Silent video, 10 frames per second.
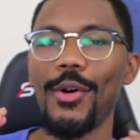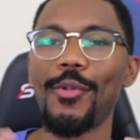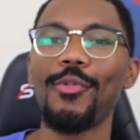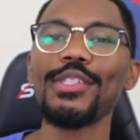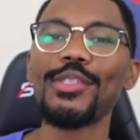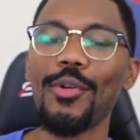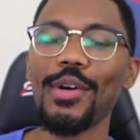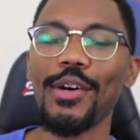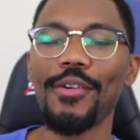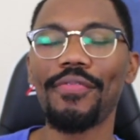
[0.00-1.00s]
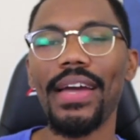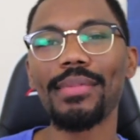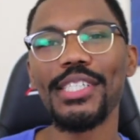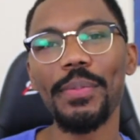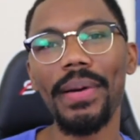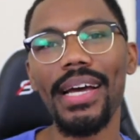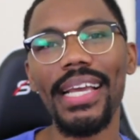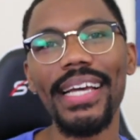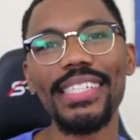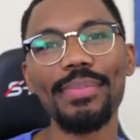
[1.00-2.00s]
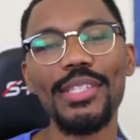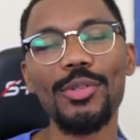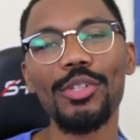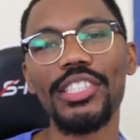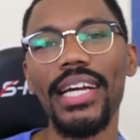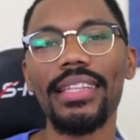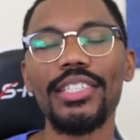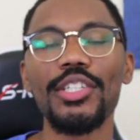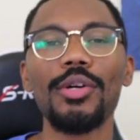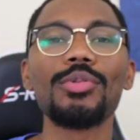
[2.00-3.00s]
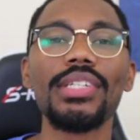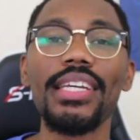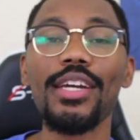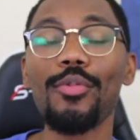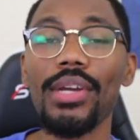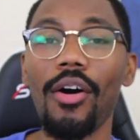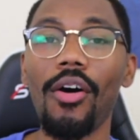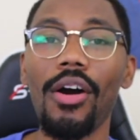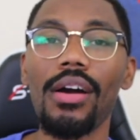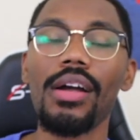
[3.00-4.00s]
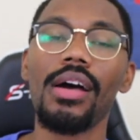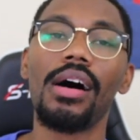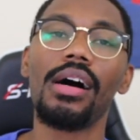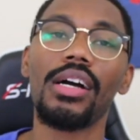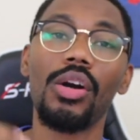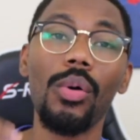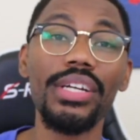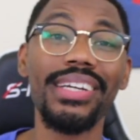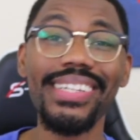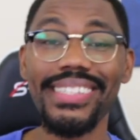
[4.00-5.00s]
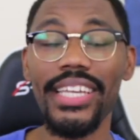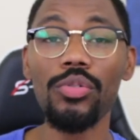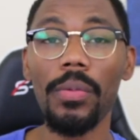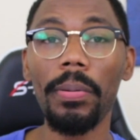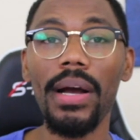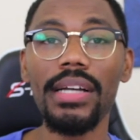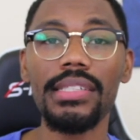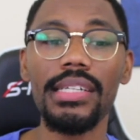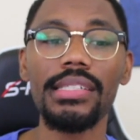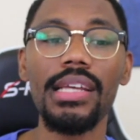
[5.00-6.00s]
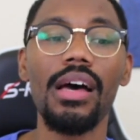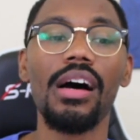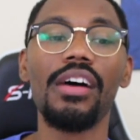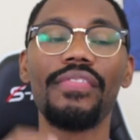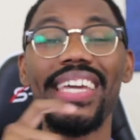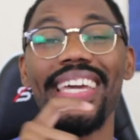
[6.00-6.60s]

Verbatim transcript: What's going on, family? It's your podcast mentor, Jonathan Jones, and here we are uh, going to continue the process of,